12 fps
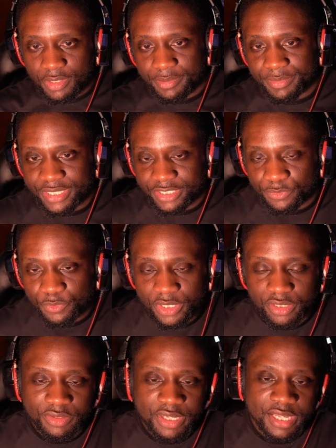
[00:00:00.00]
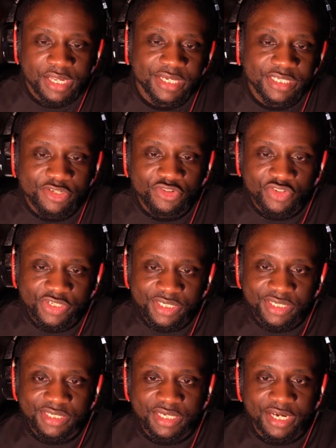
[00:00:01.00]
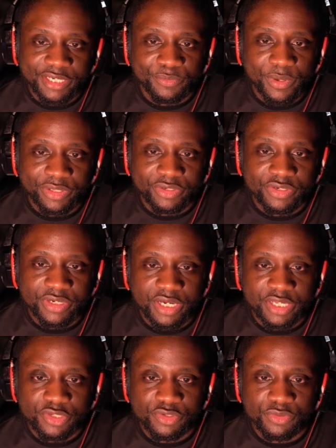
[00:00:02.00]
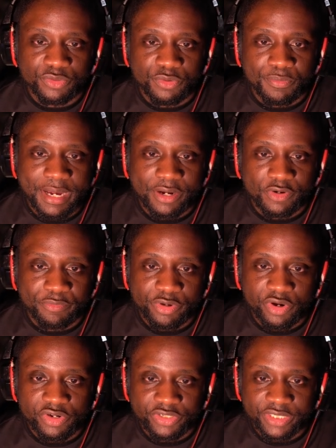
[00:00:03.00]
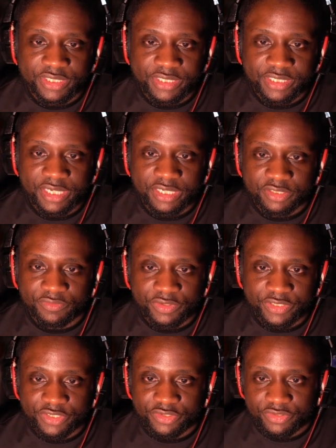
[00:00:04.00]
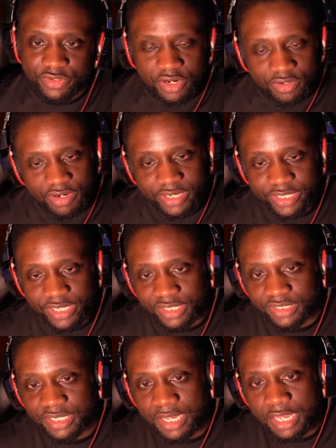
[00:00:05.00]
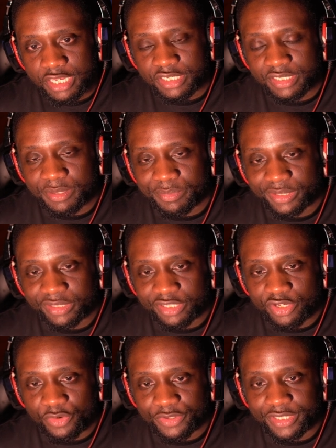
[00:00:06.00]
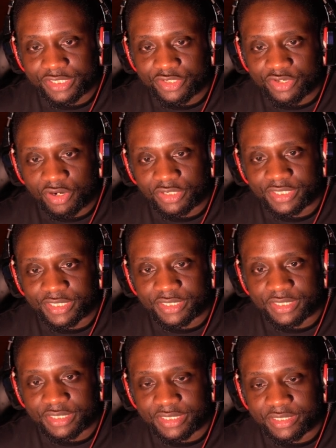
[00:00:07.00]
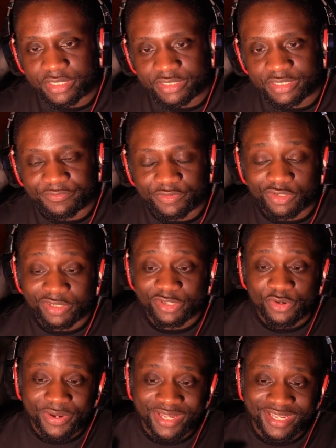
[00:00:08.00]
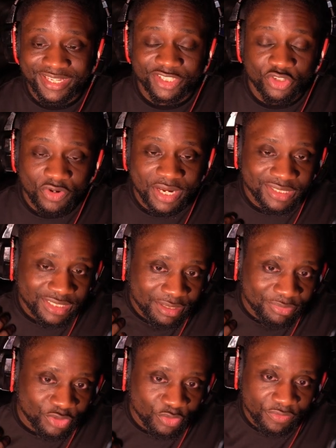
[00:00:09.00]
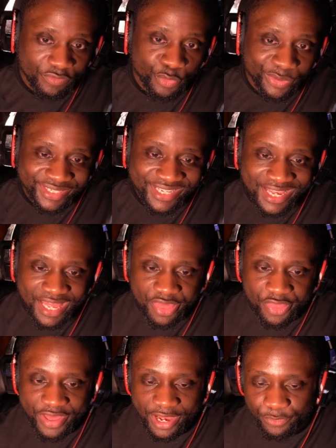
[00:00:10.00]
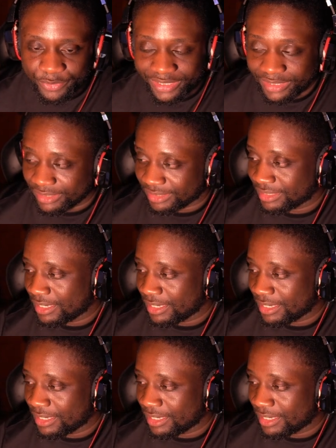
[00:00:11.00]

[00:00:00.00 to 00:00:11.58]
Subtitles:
As well, and then you just decide whether or not you power up your Arceus EX versus your Darkrai EX, typically going into your Arceus EX if you're like going against grass types to avoid that weakness.